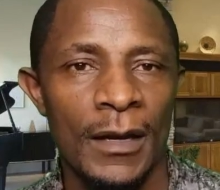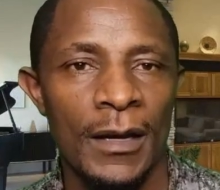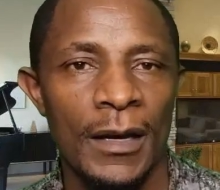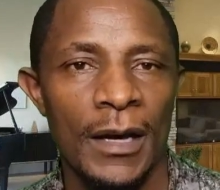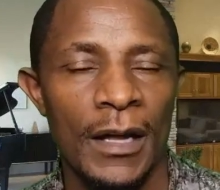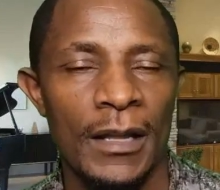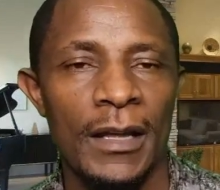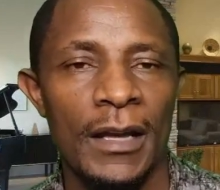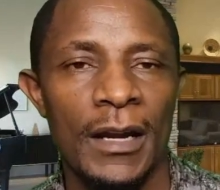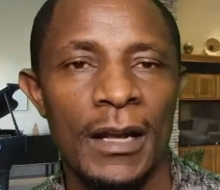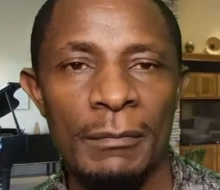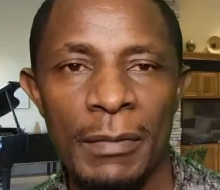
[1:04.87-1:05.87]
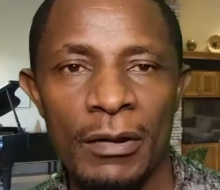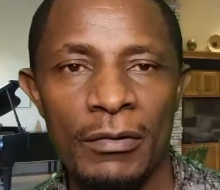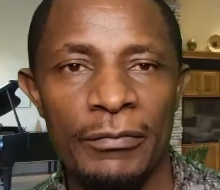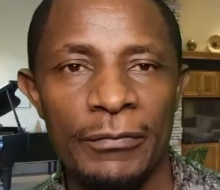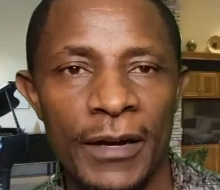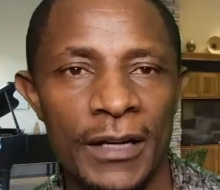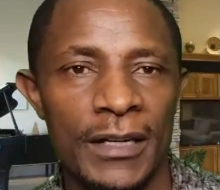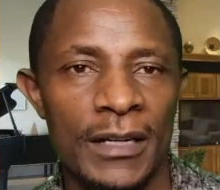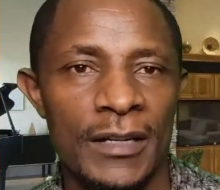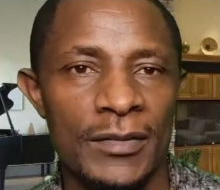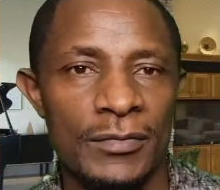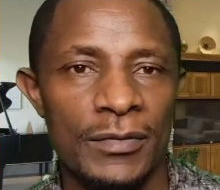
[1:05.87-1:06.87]
And there are a number of
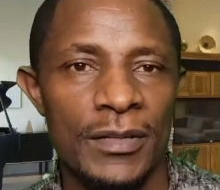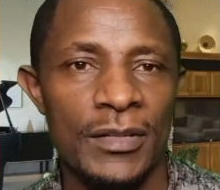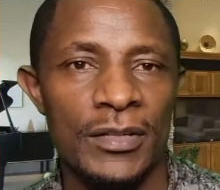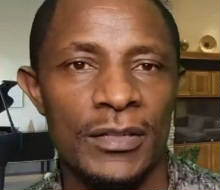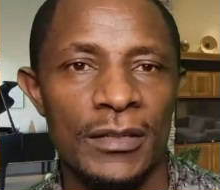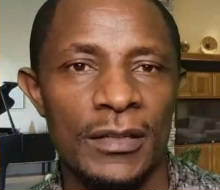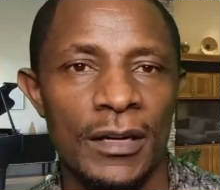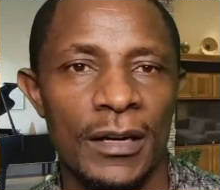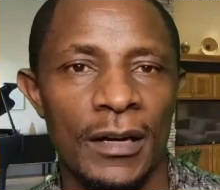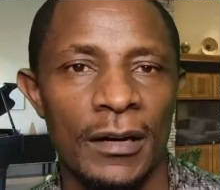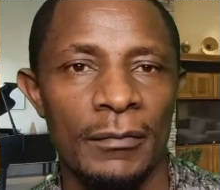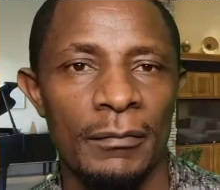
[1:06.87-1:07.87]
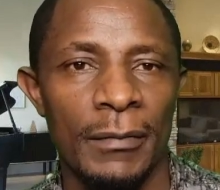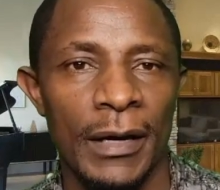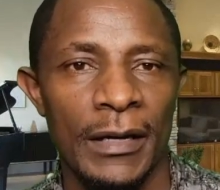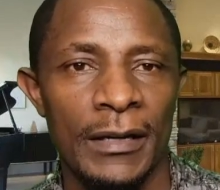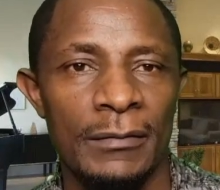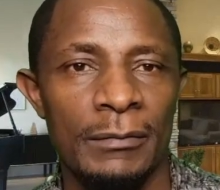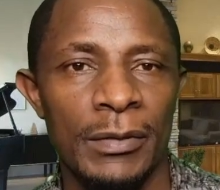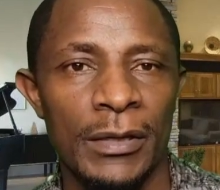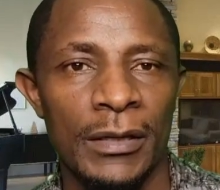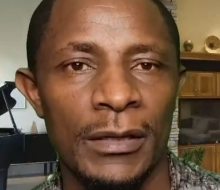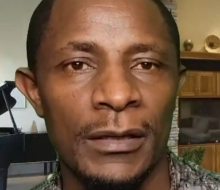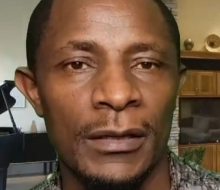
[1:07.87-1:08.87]
factors which might
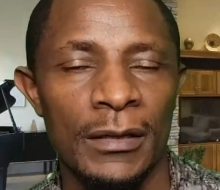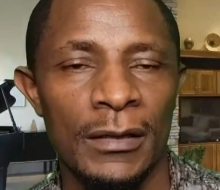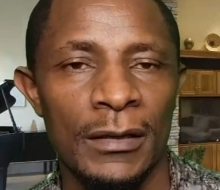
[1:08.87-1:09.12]
be